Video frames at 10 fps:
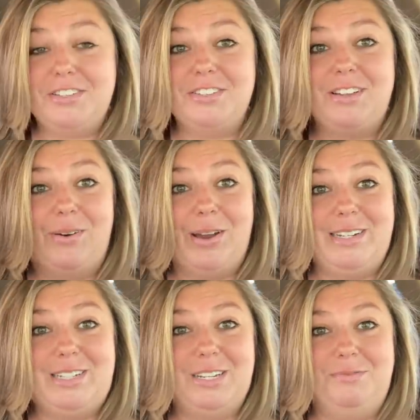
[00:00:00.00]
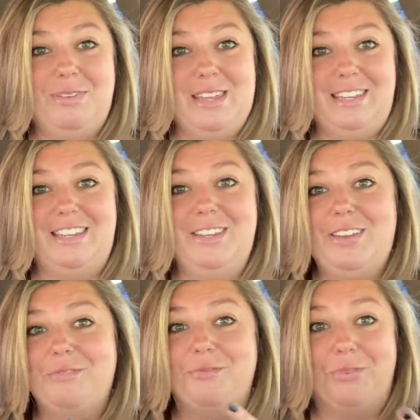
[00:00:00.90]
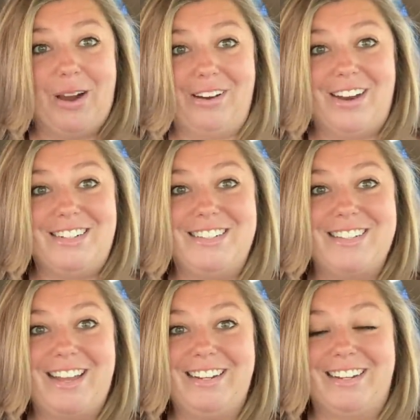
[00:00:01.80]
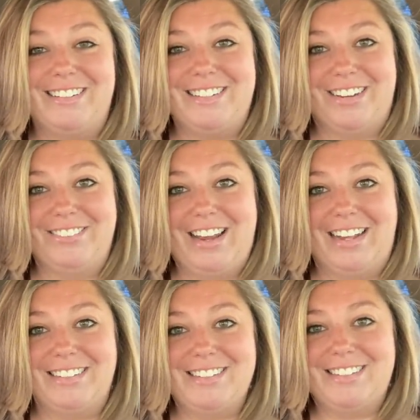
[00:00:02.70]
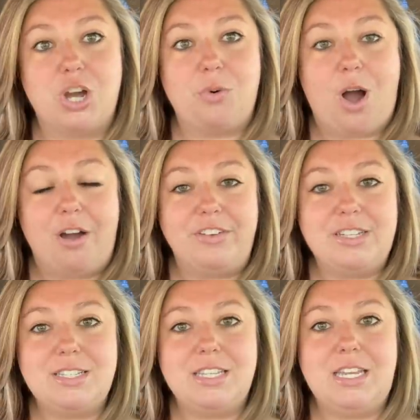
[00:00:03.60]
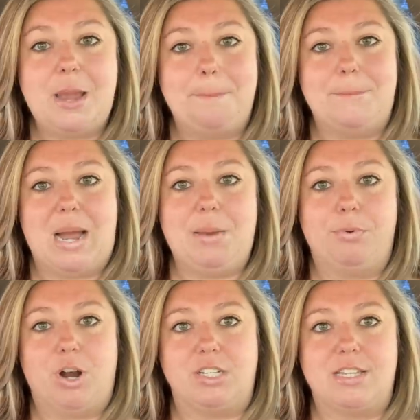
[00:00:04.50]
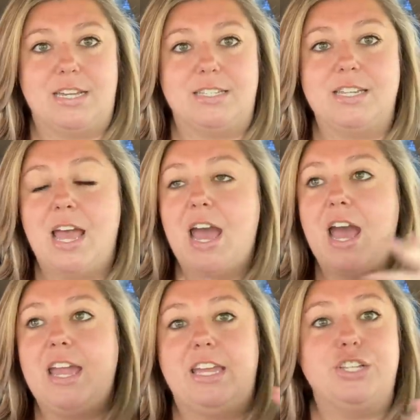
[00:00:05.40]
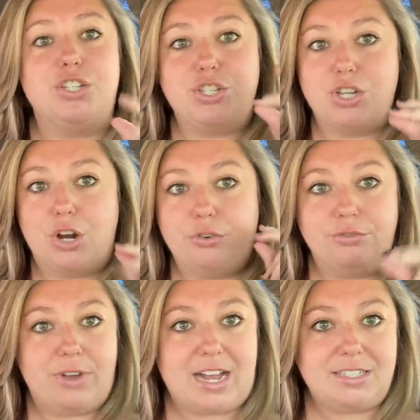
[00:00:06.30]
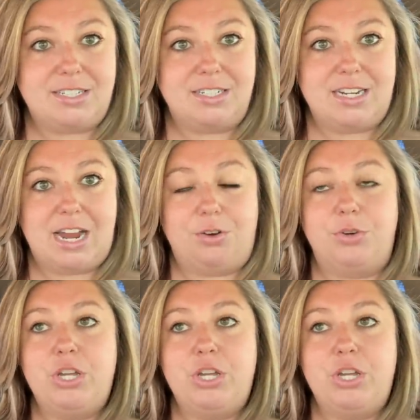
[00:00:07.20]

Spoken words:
is going to be where I decided to go next. So obviously my process is so fast now.